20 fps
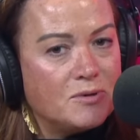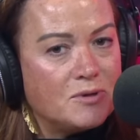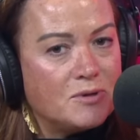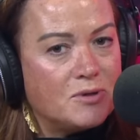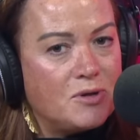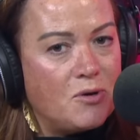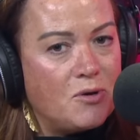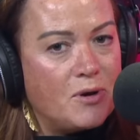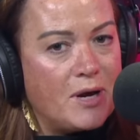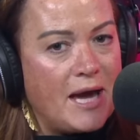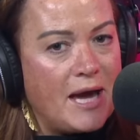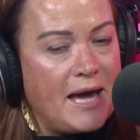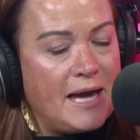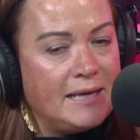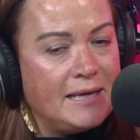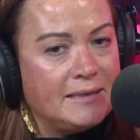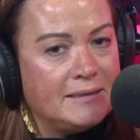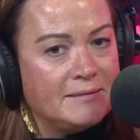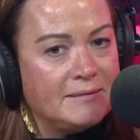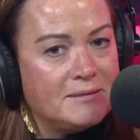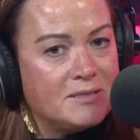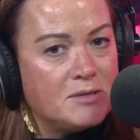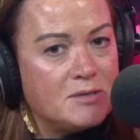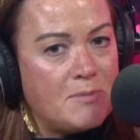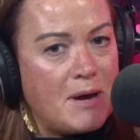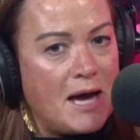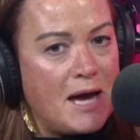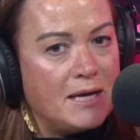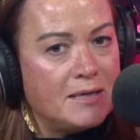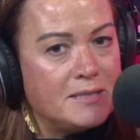cocaine
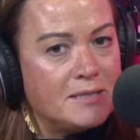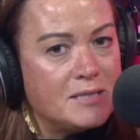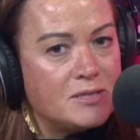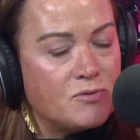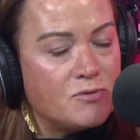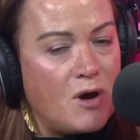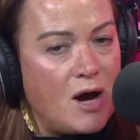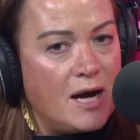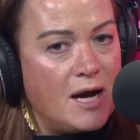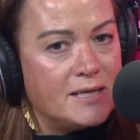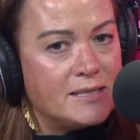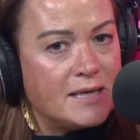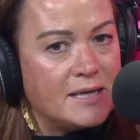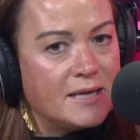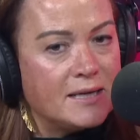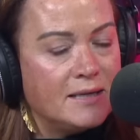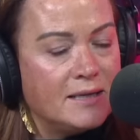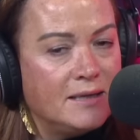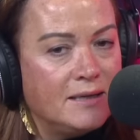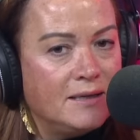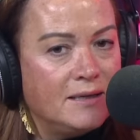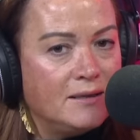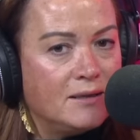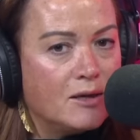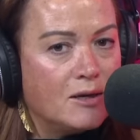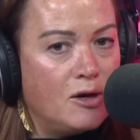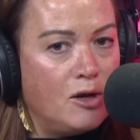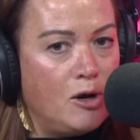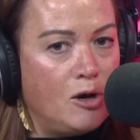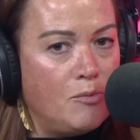demand is rising. The
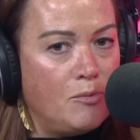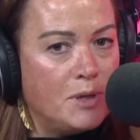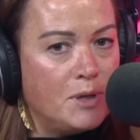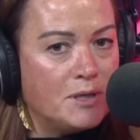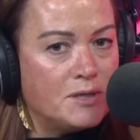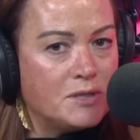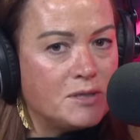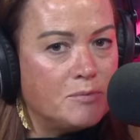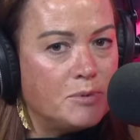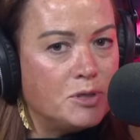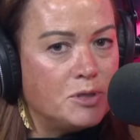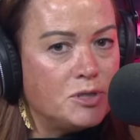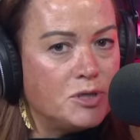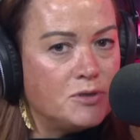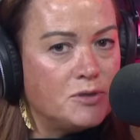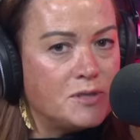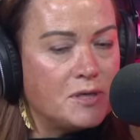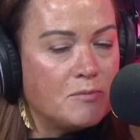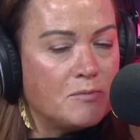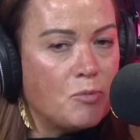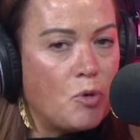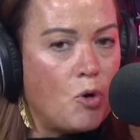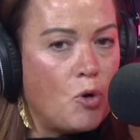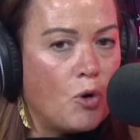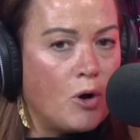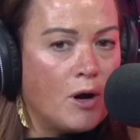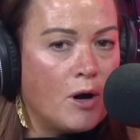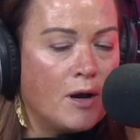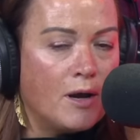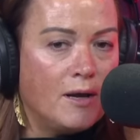Colombians are producing
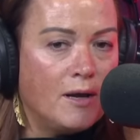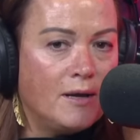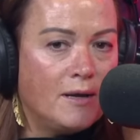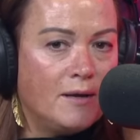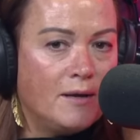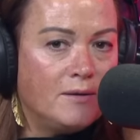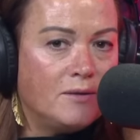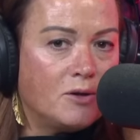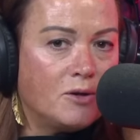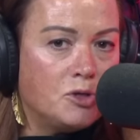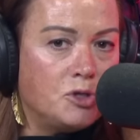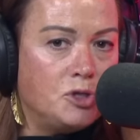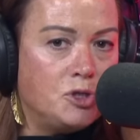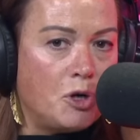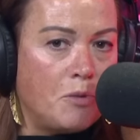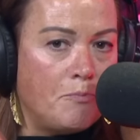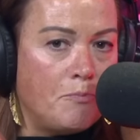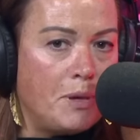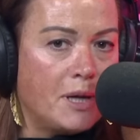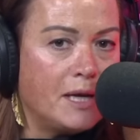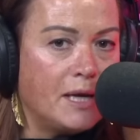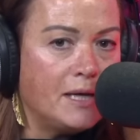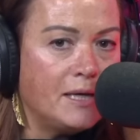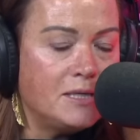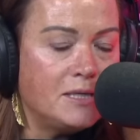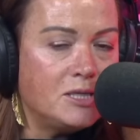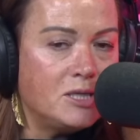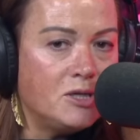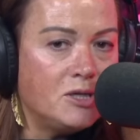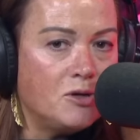more. They're dumping it
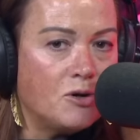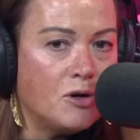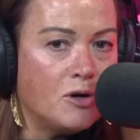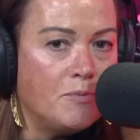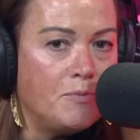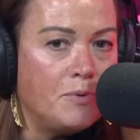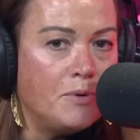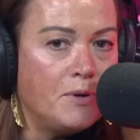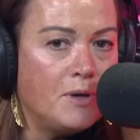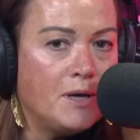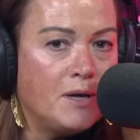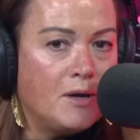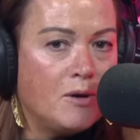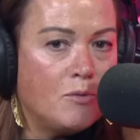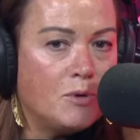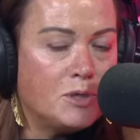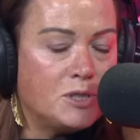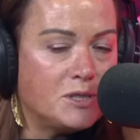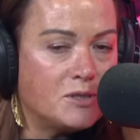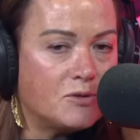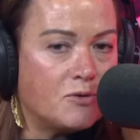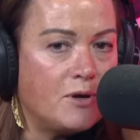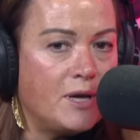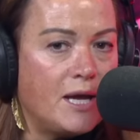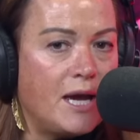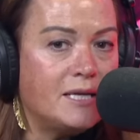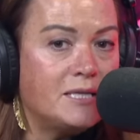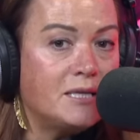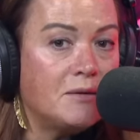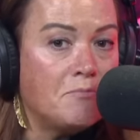into Europe which is
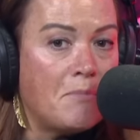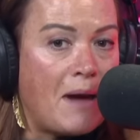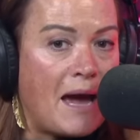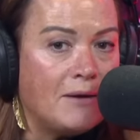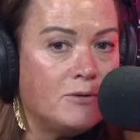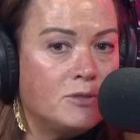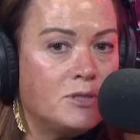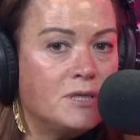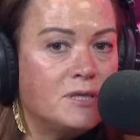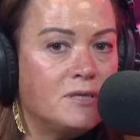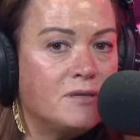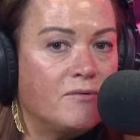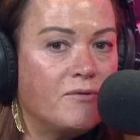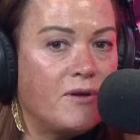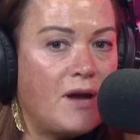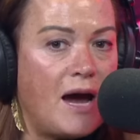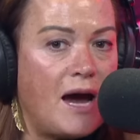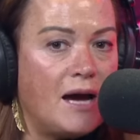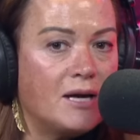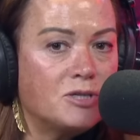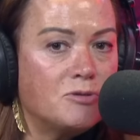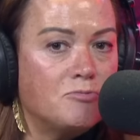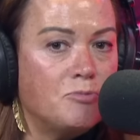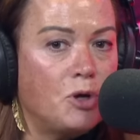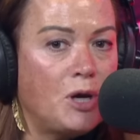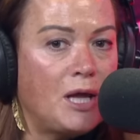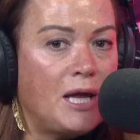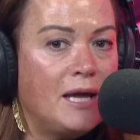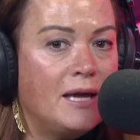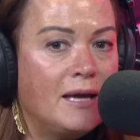creating mountains of cash
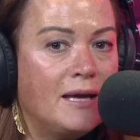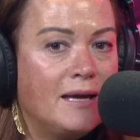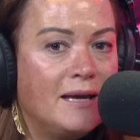money